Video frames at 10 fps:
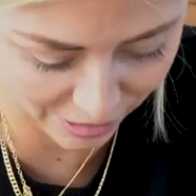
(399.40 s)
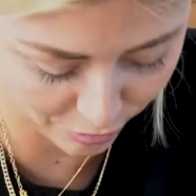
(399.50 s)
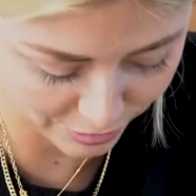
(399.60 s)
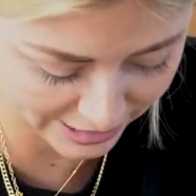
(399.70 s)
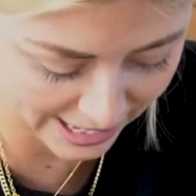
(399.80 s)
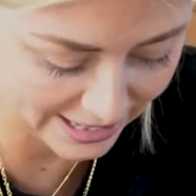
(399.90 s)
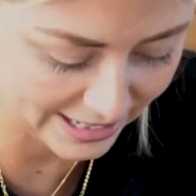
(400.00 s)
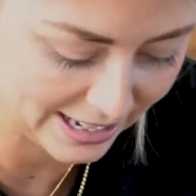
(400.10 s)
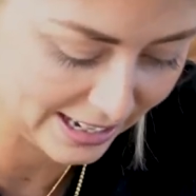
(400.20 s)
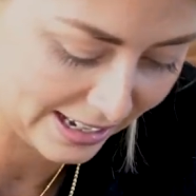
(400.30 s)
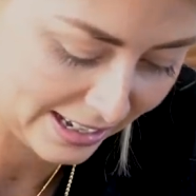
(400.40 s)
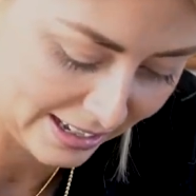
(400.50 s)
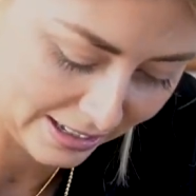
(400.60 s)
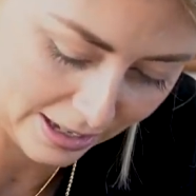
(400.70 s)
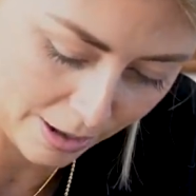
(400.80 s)
No, sit.
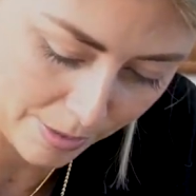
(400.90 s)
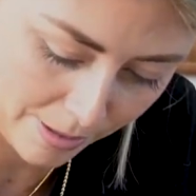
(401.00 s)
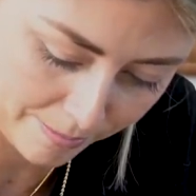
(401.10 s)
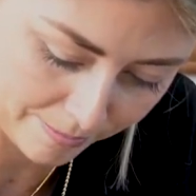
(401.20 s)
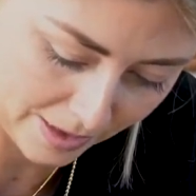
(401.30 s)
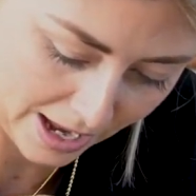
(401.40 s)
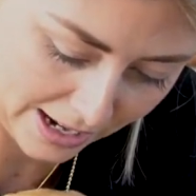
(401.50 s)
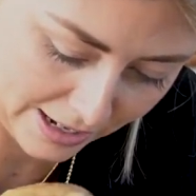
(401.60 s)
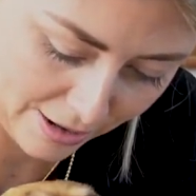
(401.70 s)
Come on, I